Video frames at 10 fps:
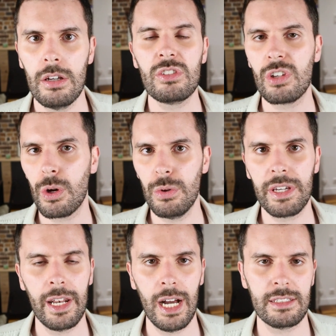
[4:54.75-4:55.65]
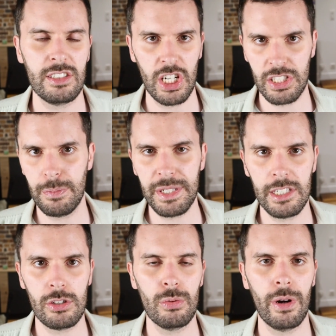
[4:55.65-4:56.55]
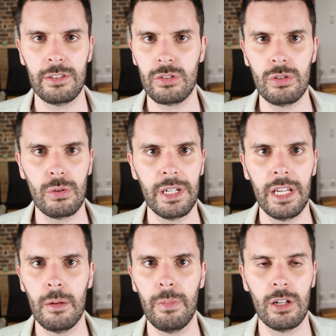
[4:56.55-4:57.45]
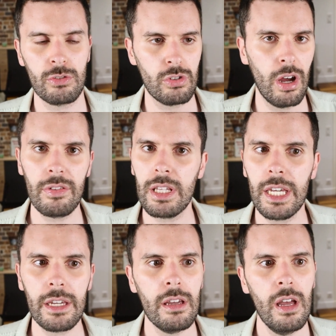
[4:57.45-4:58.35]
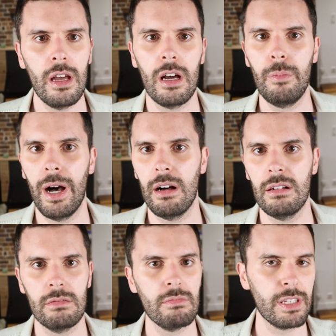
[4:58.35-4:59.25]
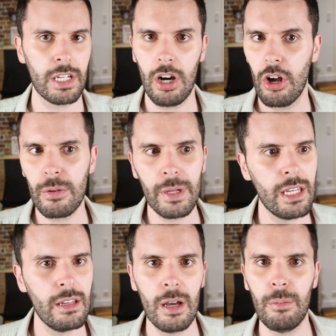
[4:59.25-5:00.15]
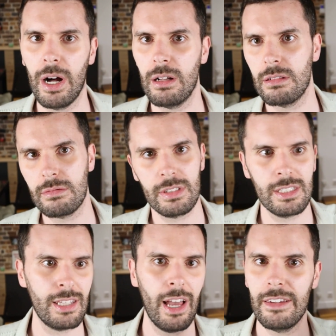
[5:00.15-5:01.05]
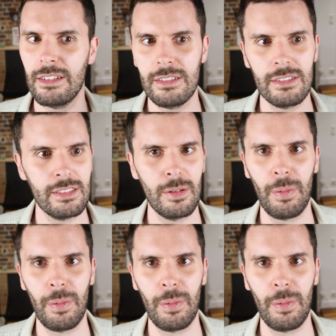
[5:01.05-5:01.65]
So you can ask ChatGPT to write a story about traveling, about economy, about science,